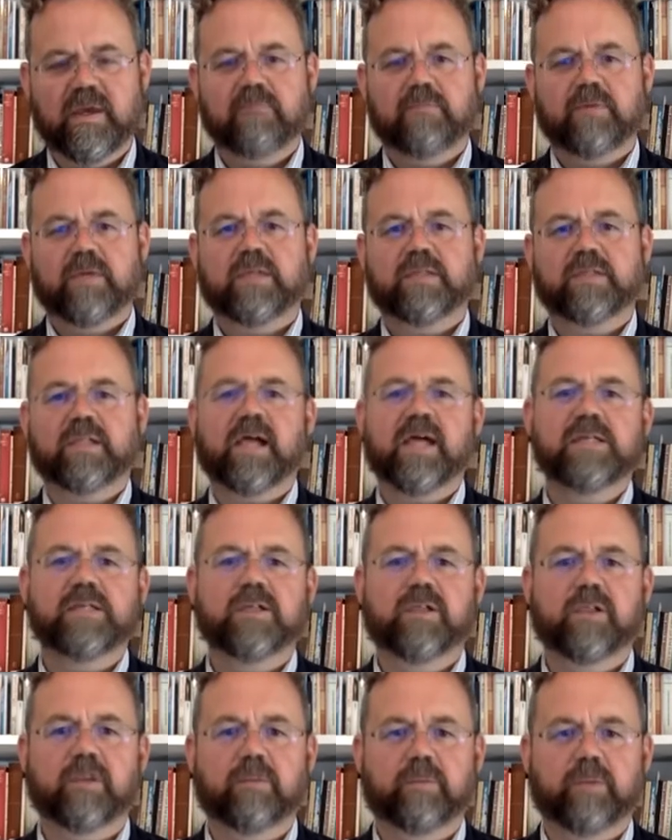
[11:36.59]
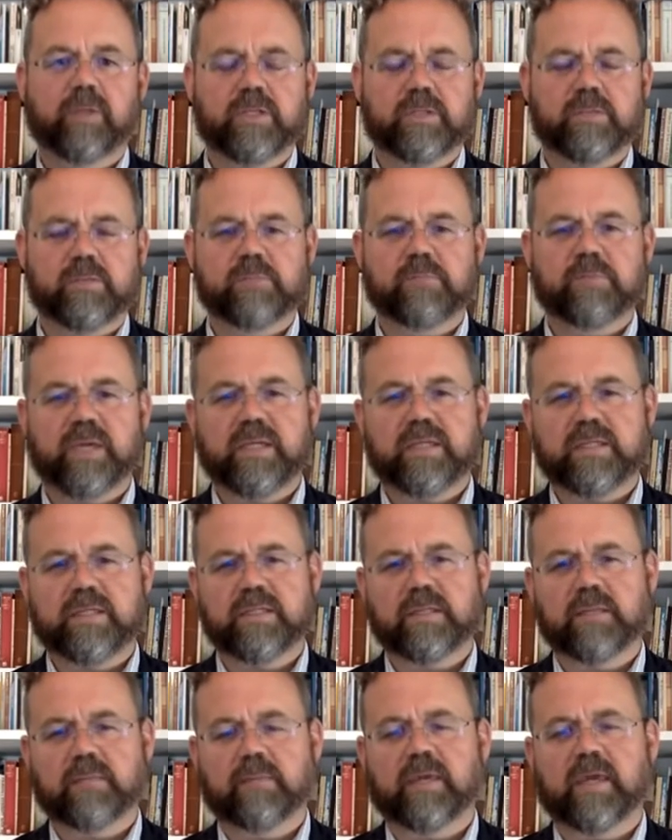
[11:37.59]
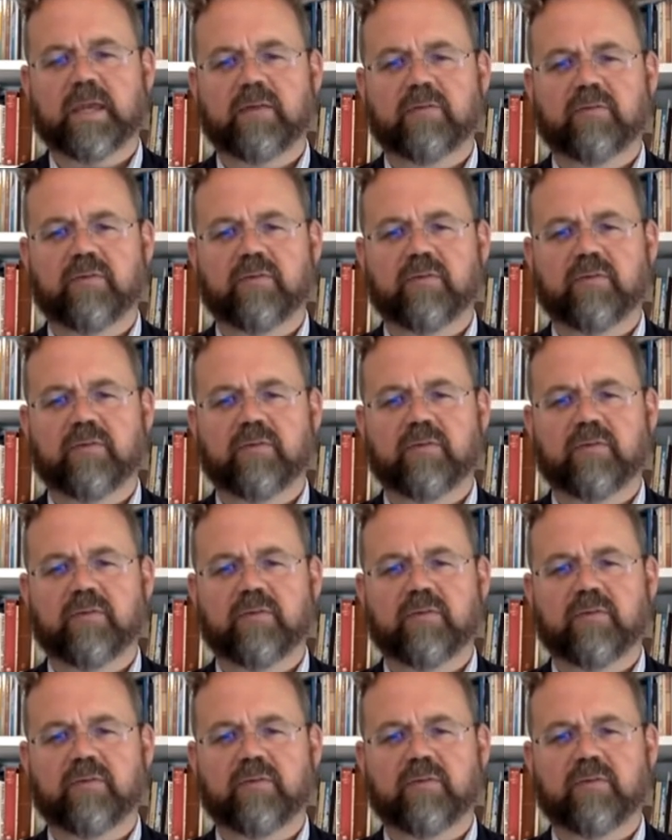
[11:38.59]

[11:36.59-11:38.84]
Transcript: Because classical liberalism is based on some kind